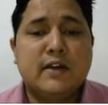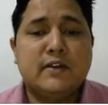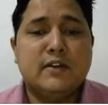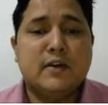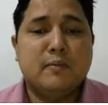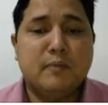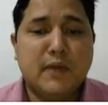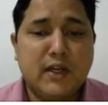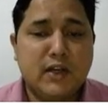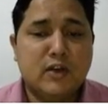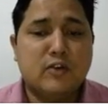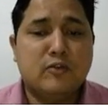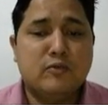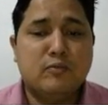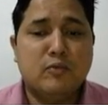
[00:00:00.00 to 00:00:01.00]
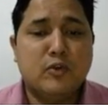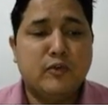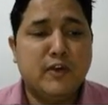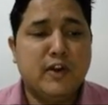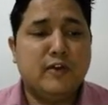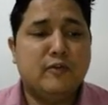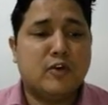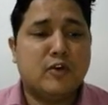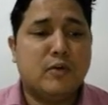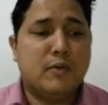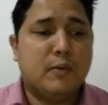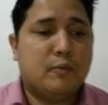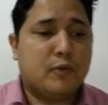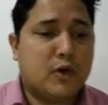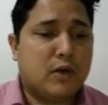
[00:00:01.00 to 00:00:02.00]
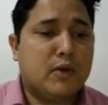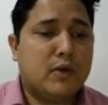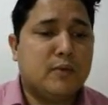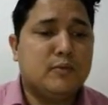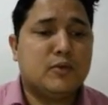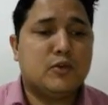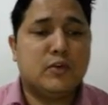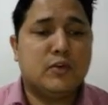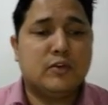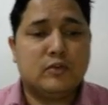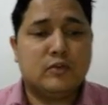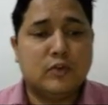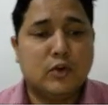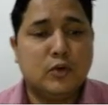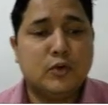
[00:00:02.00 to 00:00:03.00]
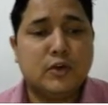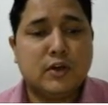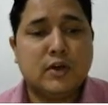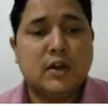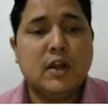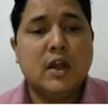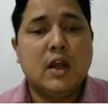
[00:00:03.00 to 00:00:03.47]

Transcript: as the mean of moving from a problem to a solution